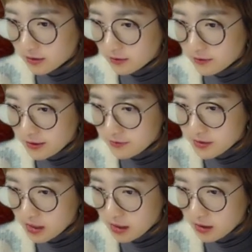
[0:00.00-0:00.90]

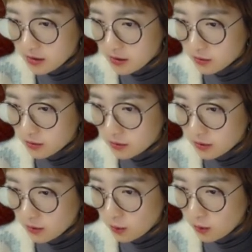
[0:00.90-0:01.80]
15 on the
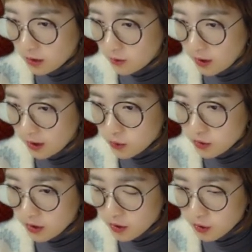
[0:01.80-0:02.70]
lower right
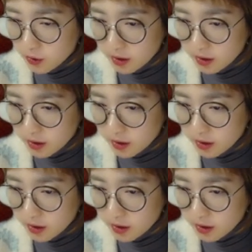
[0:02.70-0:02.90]
corner